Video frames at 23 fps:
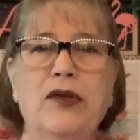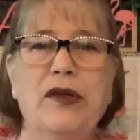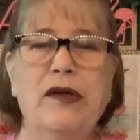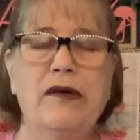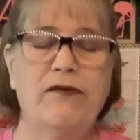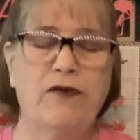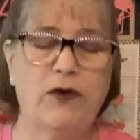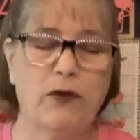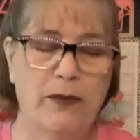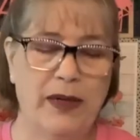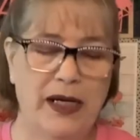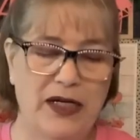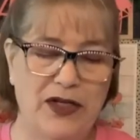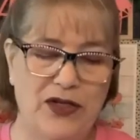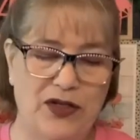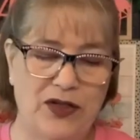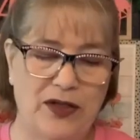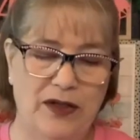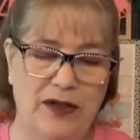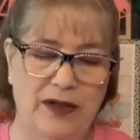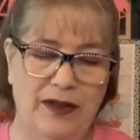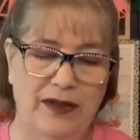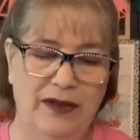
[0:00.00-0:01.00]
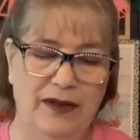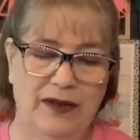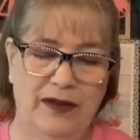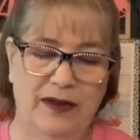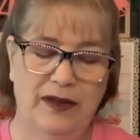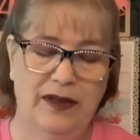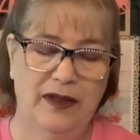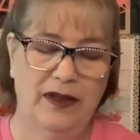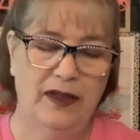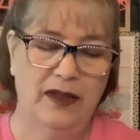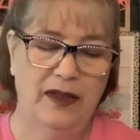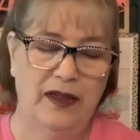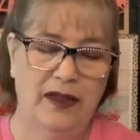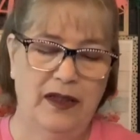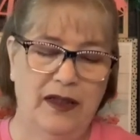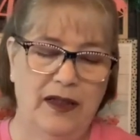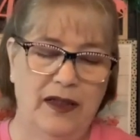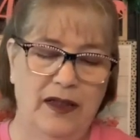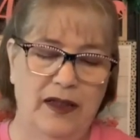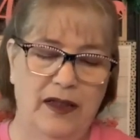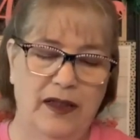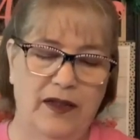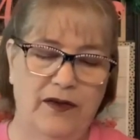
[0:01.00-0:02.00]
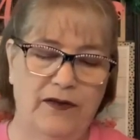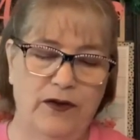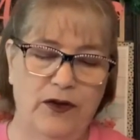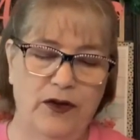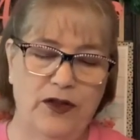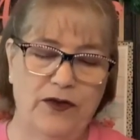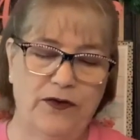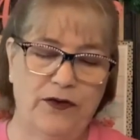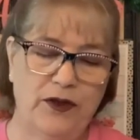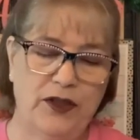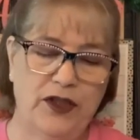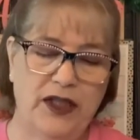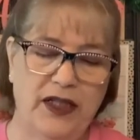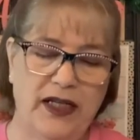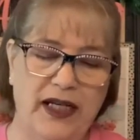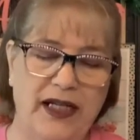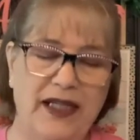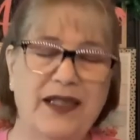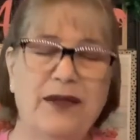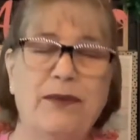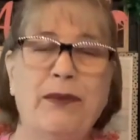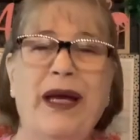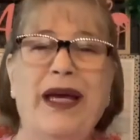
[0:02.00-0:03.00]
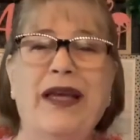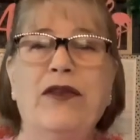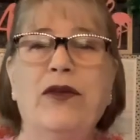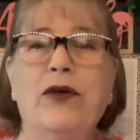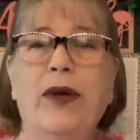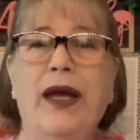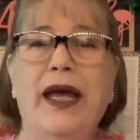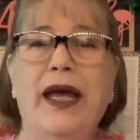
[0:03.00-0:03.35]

information. The verse for today is Matthew